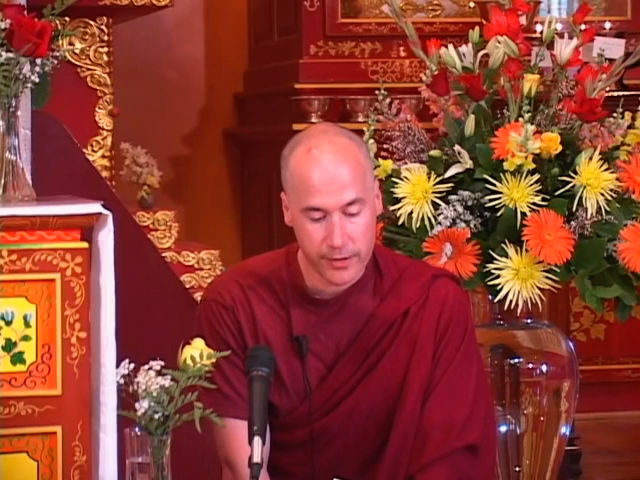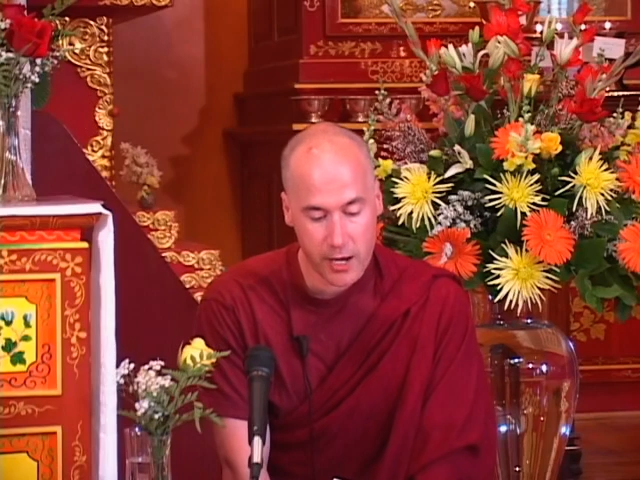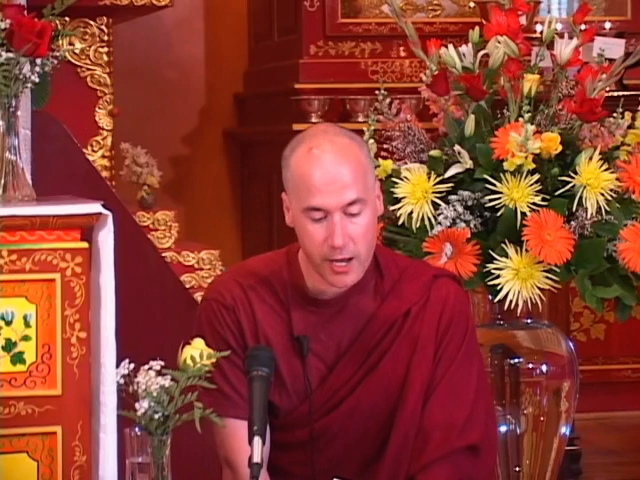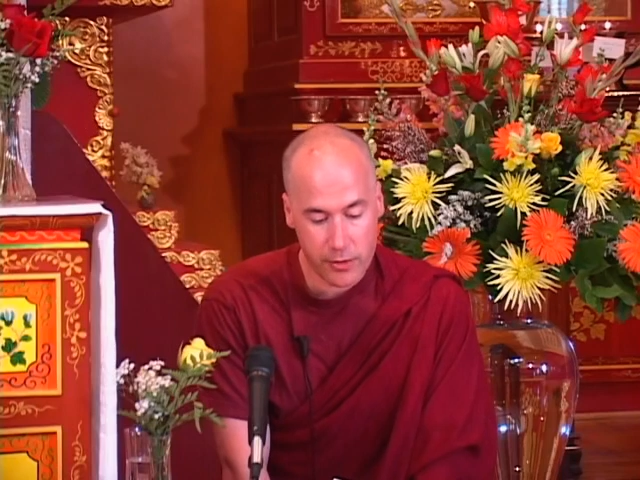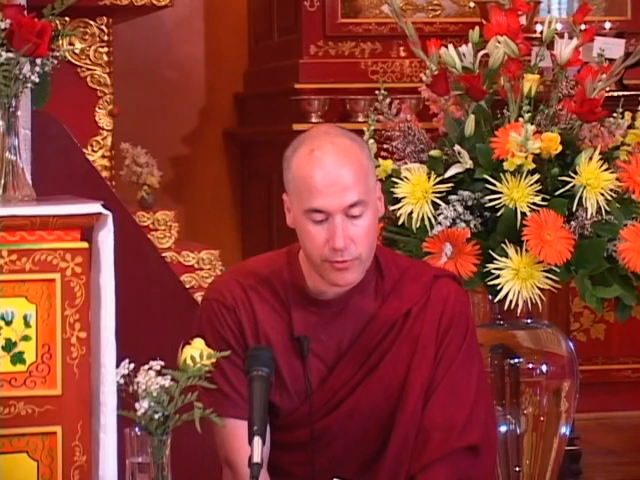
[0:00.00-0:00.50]

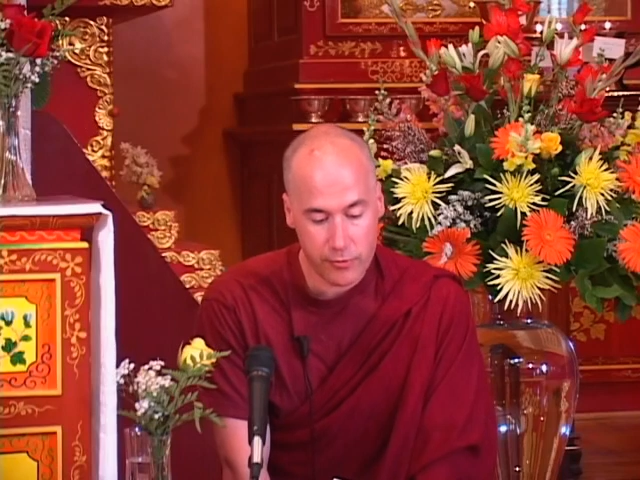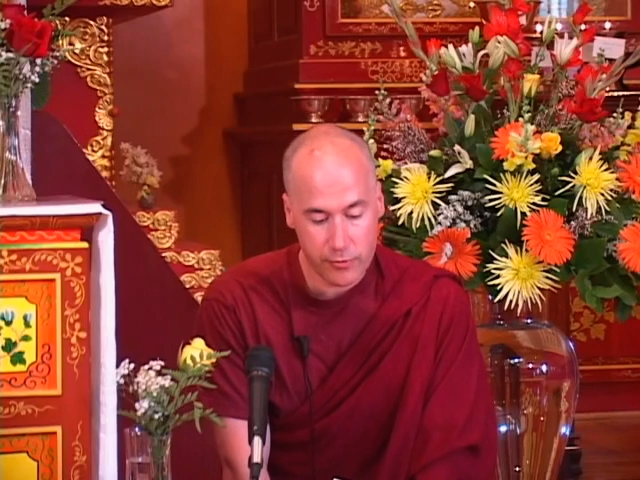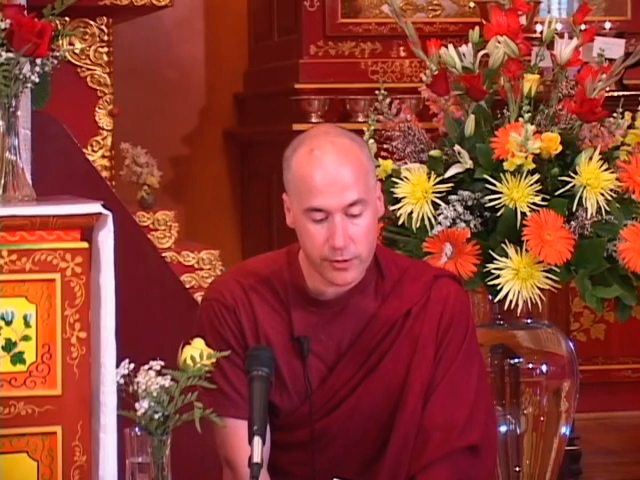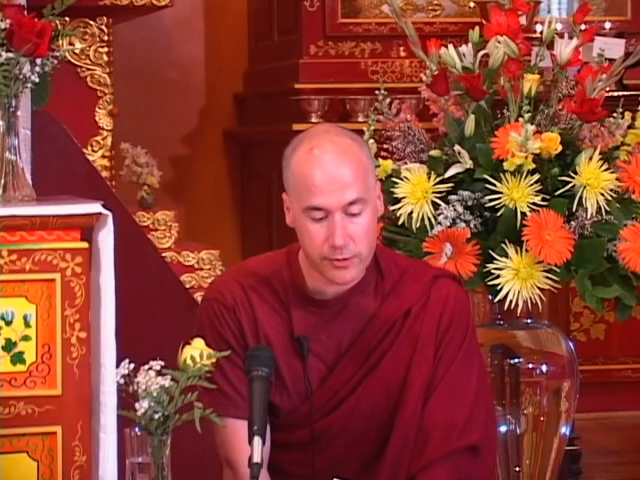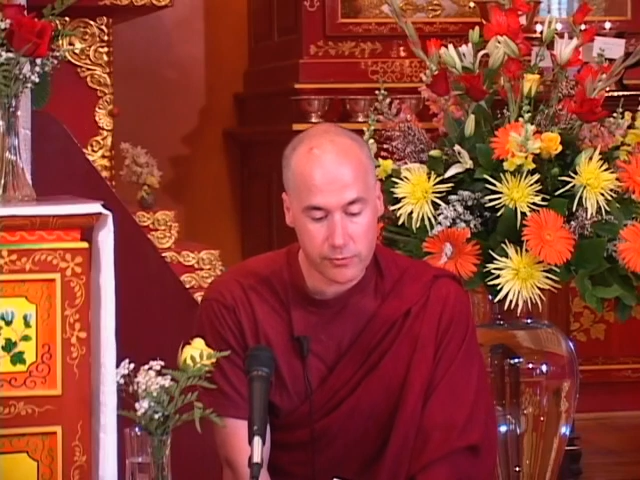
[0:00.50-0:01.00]
And through
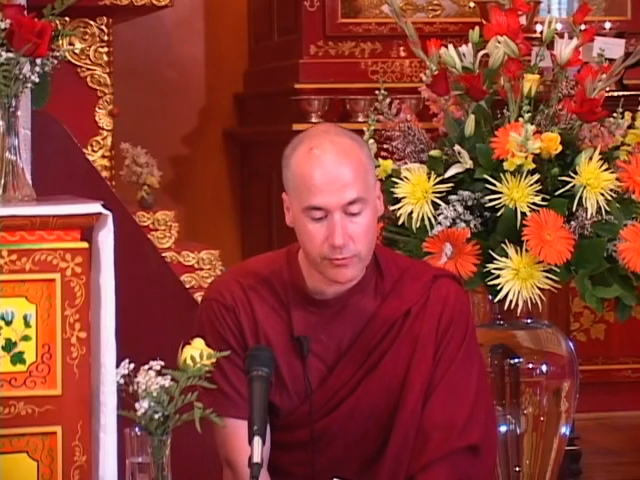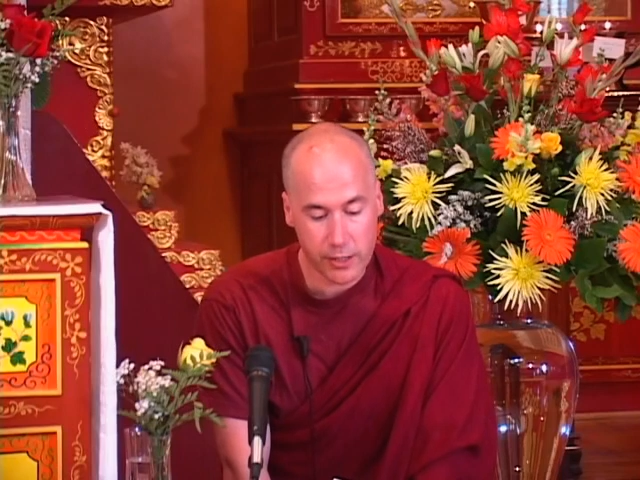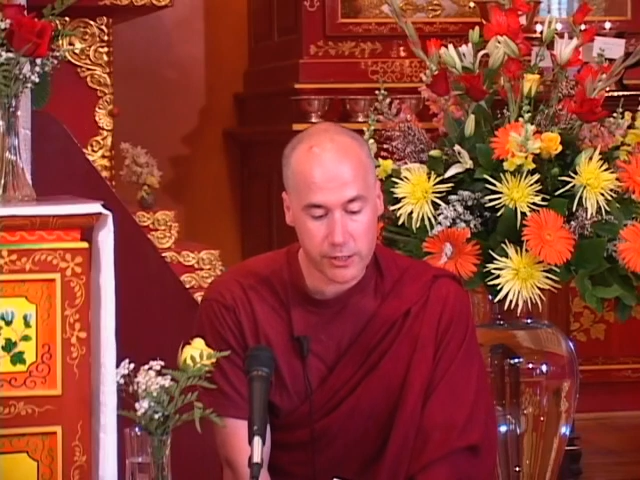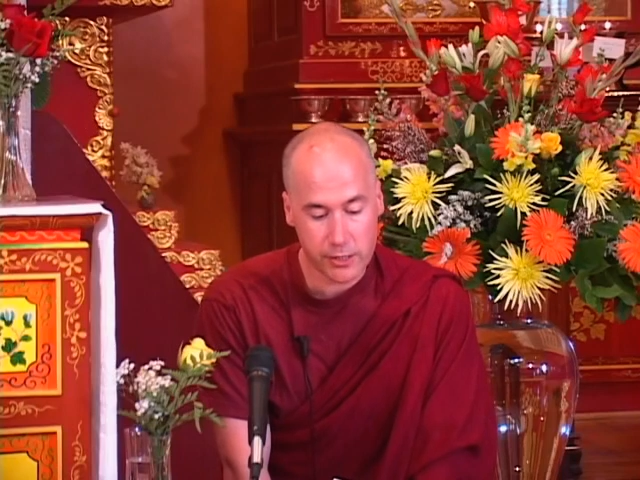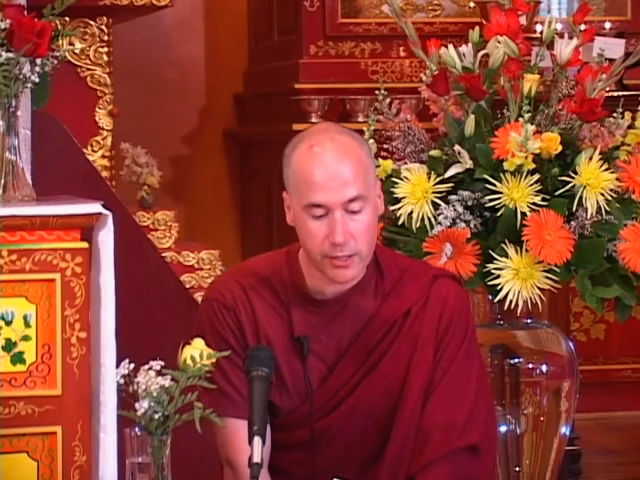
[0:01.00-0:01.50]
this
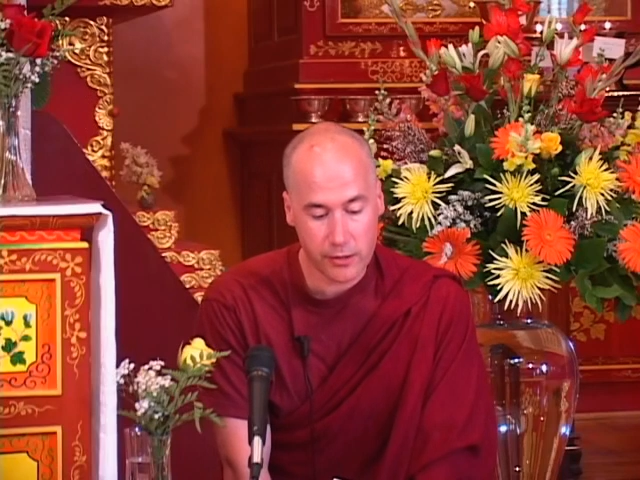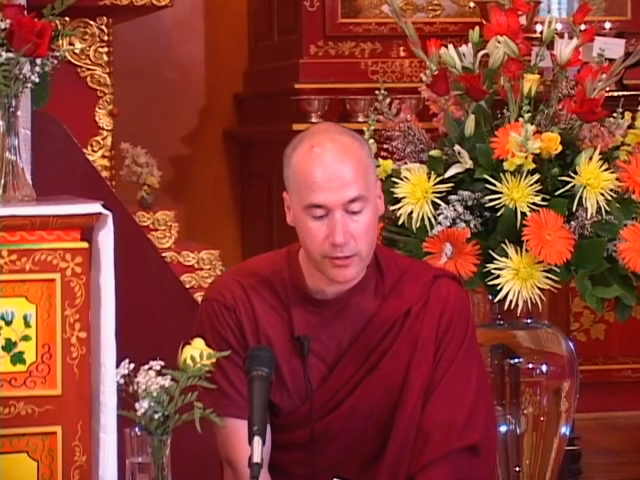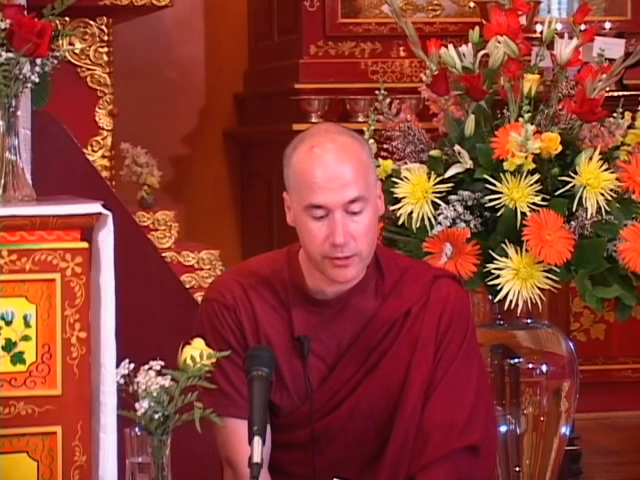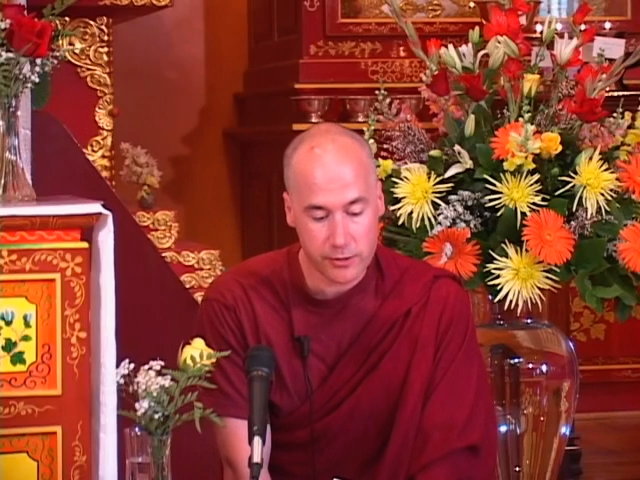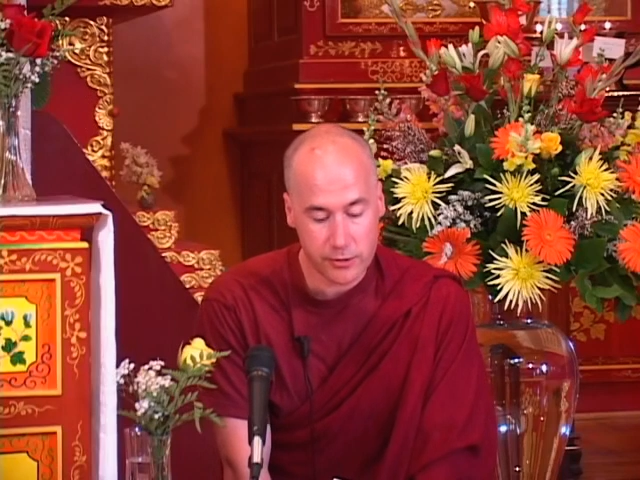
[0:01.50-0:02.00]
wish and
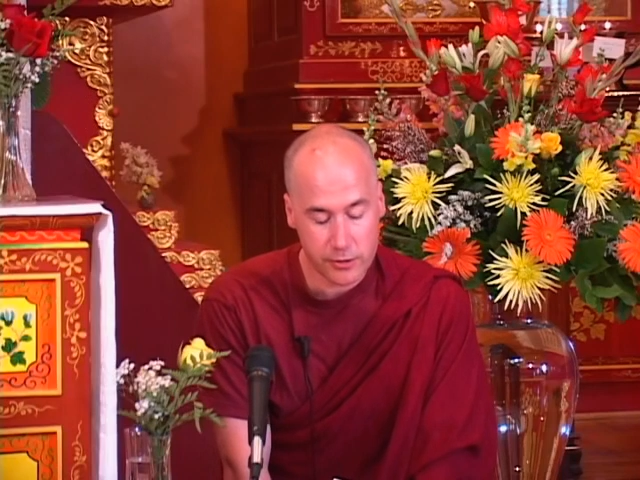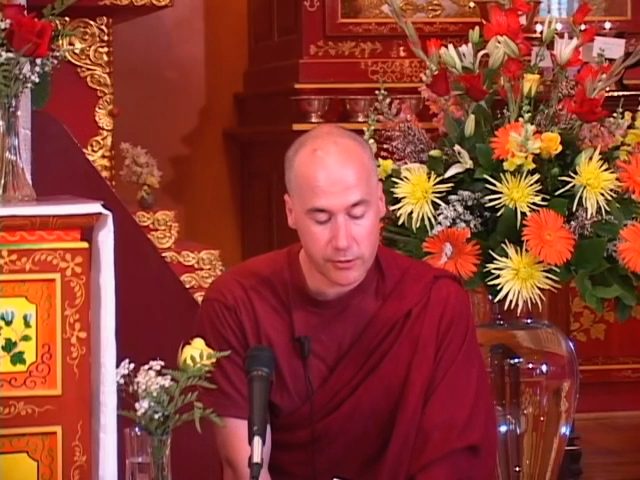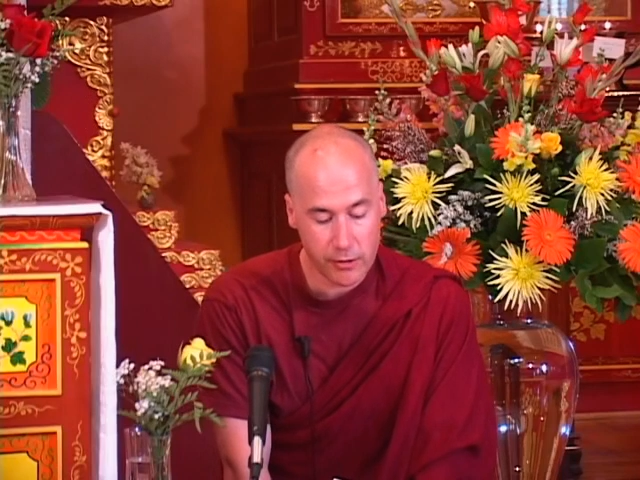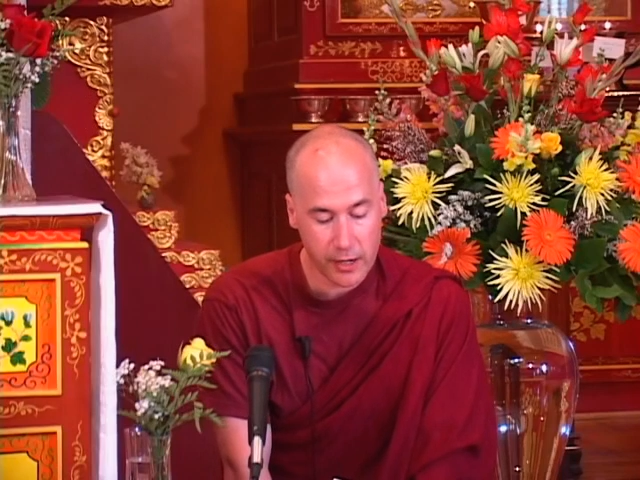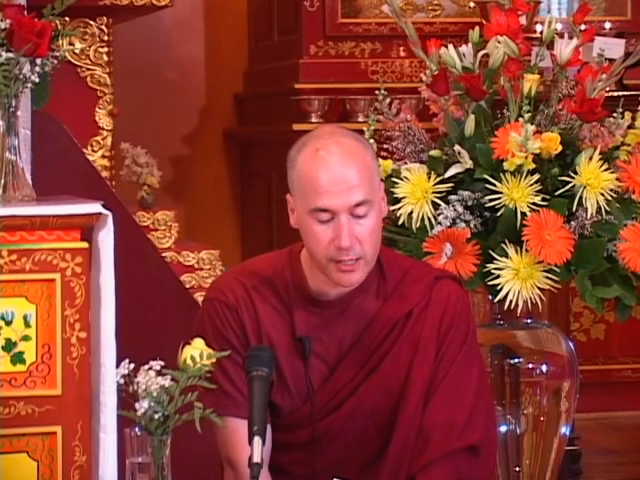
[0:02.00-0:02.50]
its
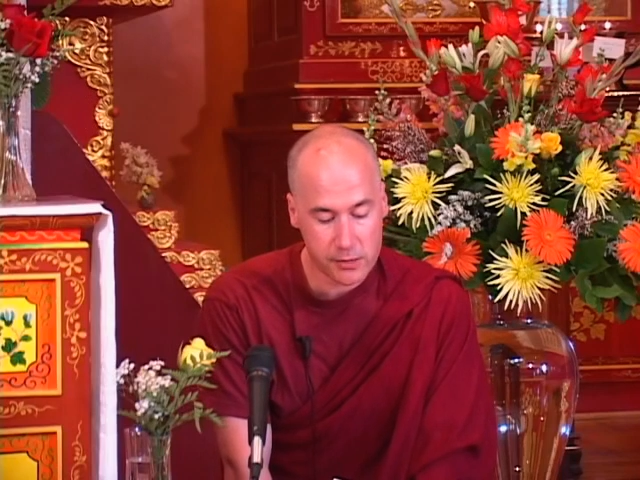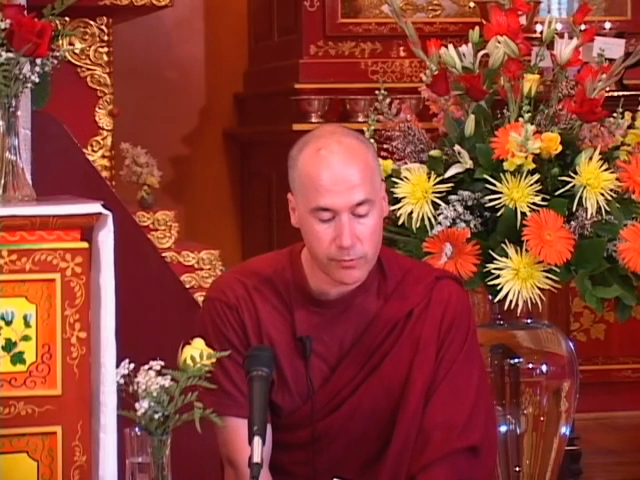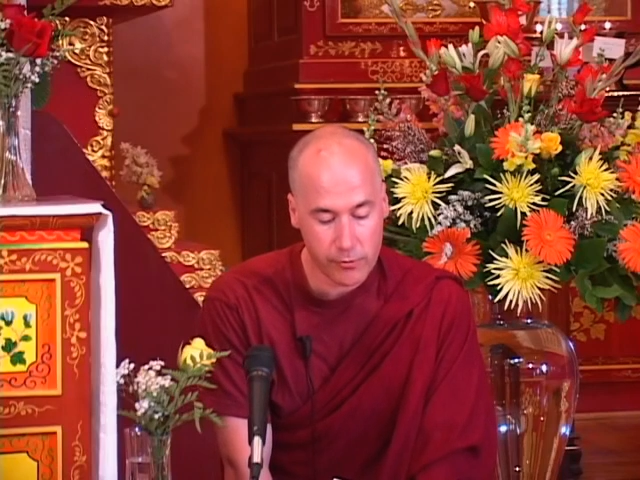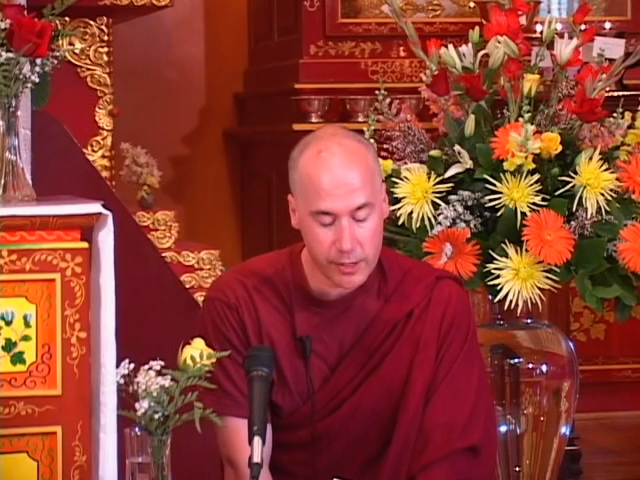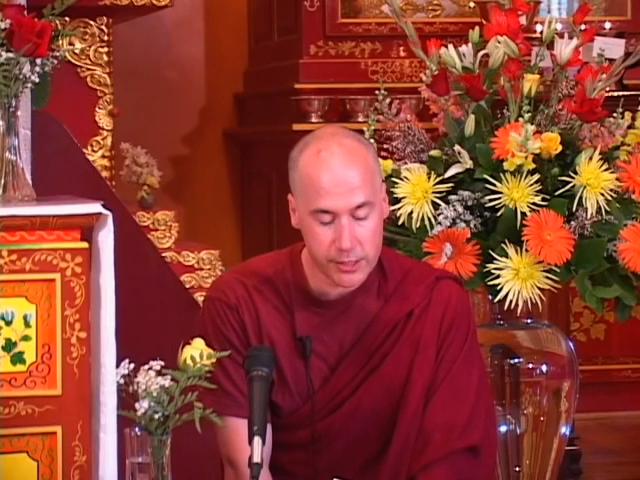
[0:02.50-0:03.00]
ensuing
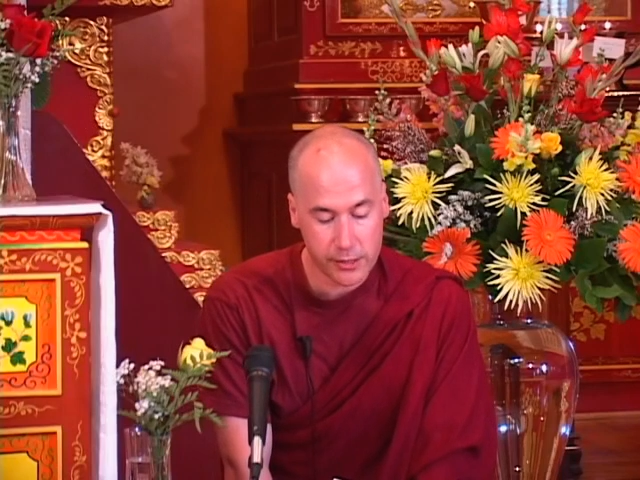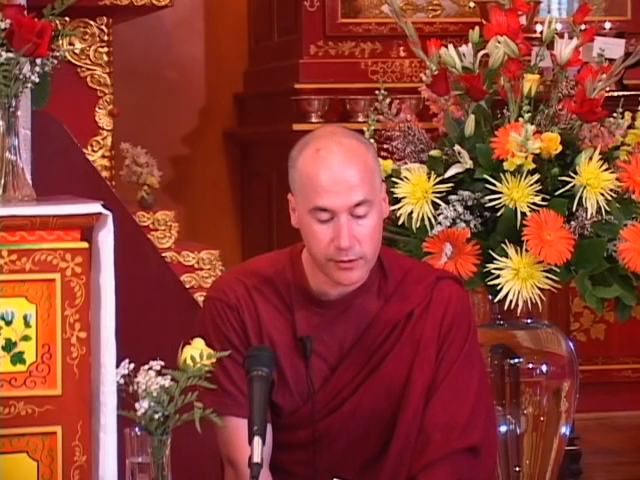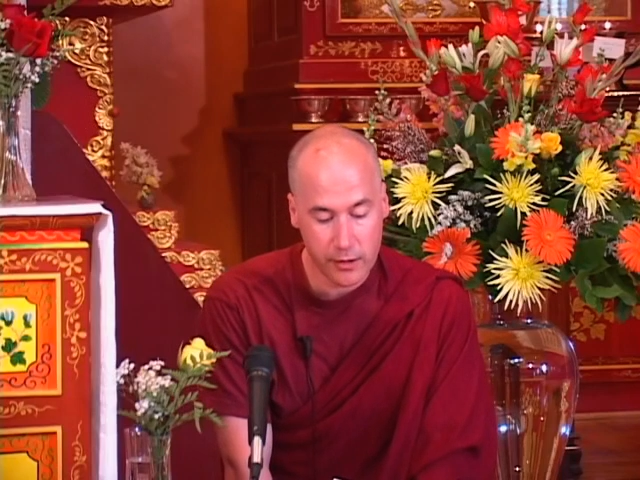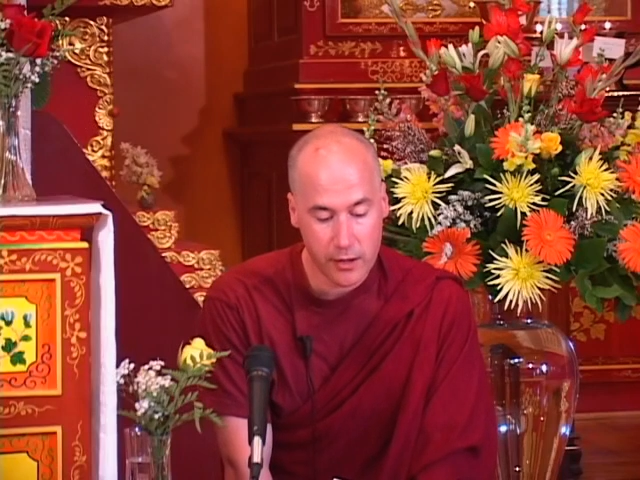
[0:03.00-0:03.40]
aspiration,